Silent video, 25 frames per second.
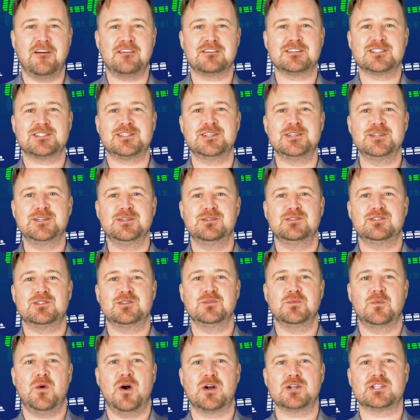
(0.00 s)
as the news
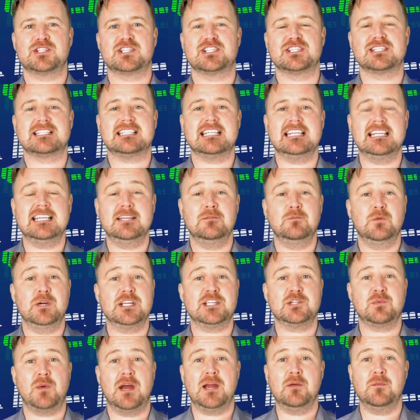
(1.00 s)
to watch to see
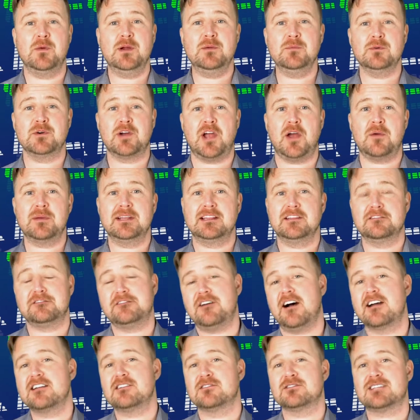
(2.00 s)
which way we will go in the
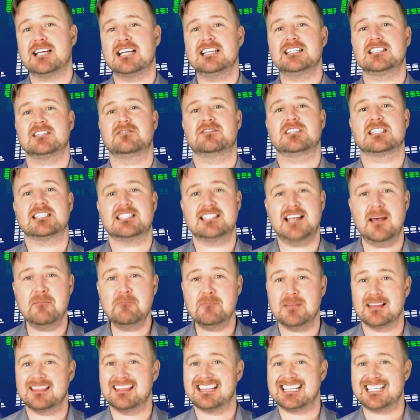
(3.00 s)
final days of
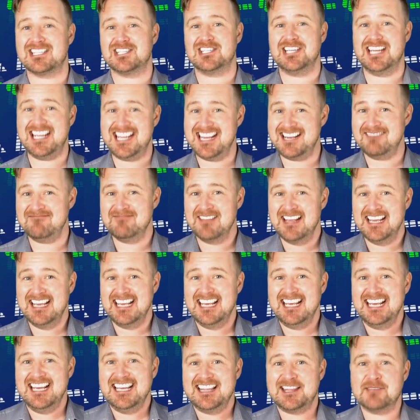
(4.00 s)
December this year,
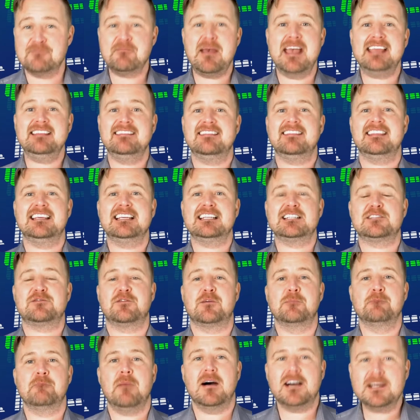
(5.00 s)
the main things
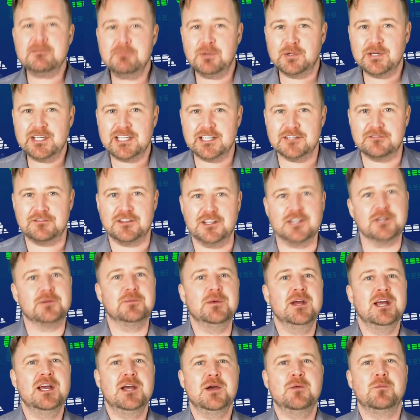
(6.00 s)
from my point of view
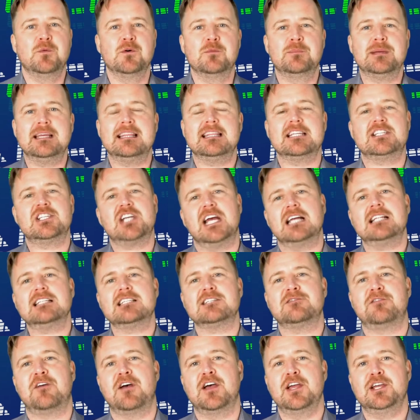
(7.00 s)
will be the
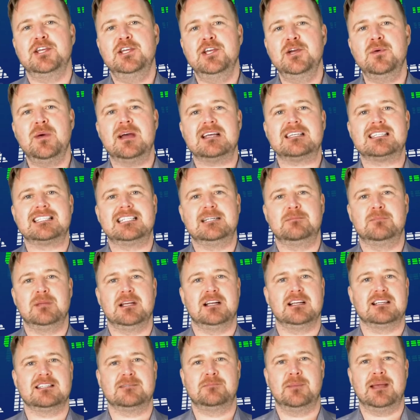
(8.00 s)
chance for a US
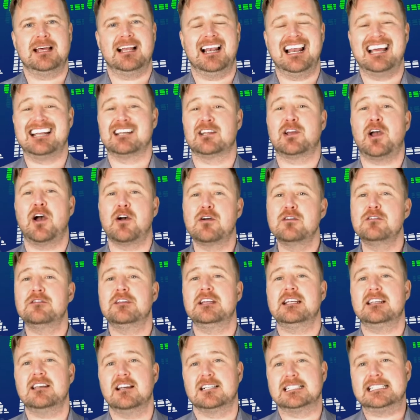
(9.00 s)
stimulus bill and
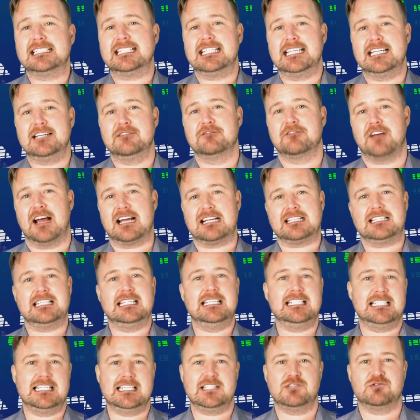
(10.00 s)
COVID-19
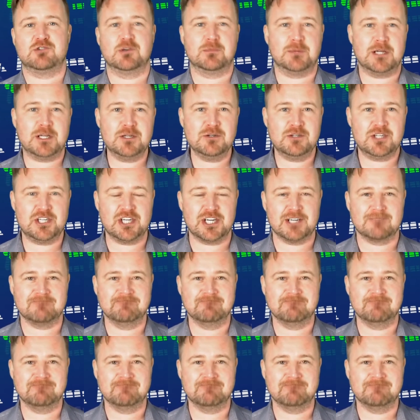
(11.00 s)
vaccine distribution.